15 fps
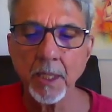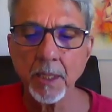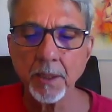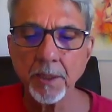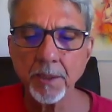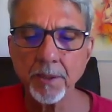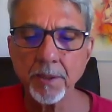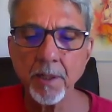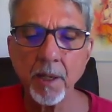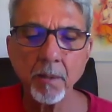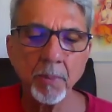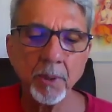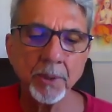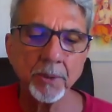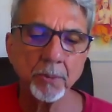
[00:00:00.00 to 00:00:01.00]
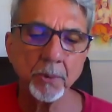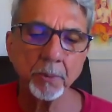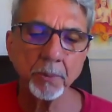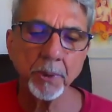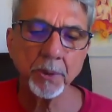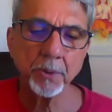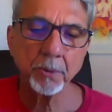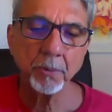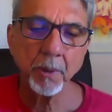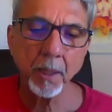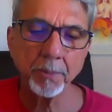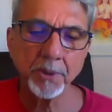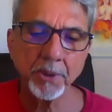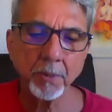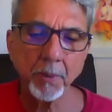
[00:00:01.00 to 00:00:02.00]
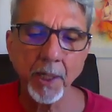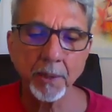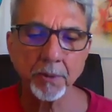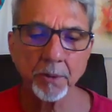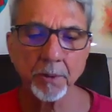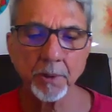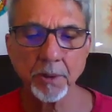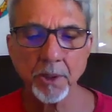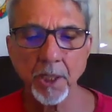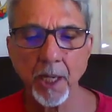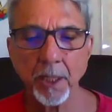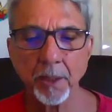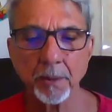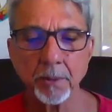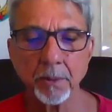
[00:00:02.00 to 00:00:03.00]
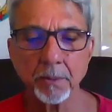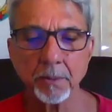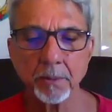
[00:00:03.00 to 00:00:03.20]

These numbers would be too abstract to the child.